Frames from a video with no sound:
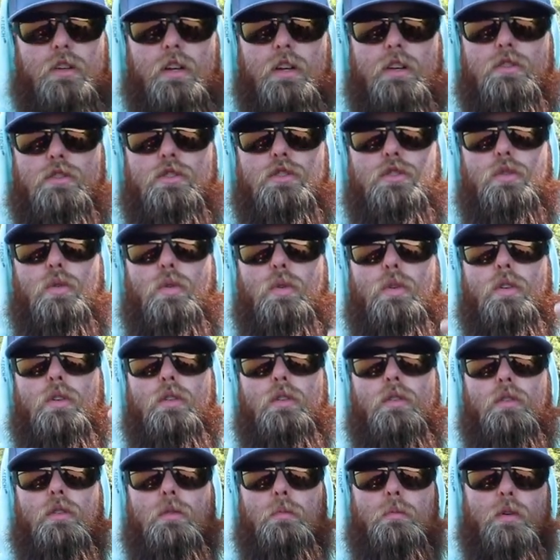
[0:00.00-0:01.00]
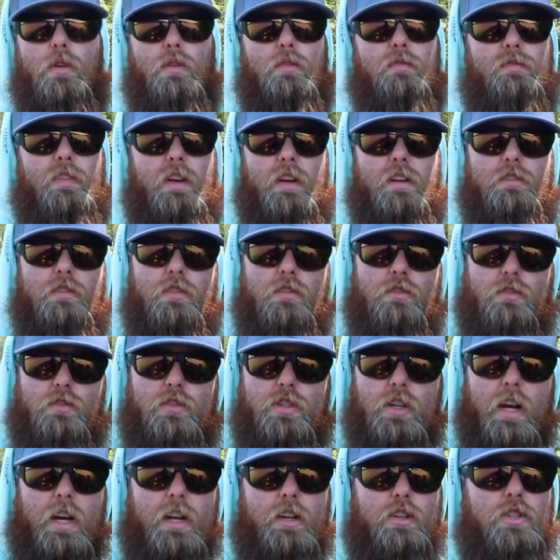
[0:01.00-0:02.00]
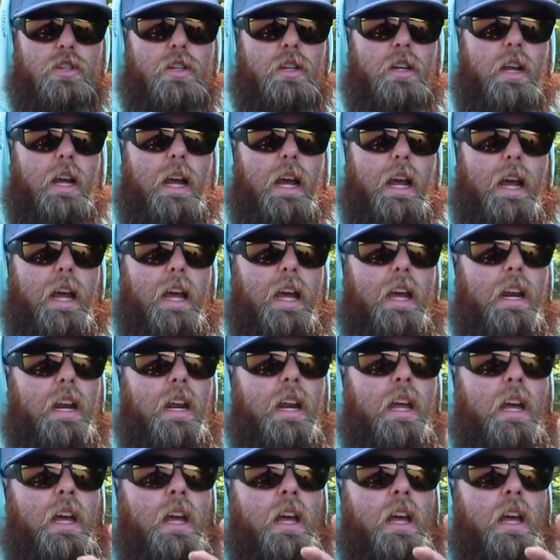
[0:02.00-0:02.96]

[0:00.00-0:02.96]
getting shorter, the moon phases are changing, and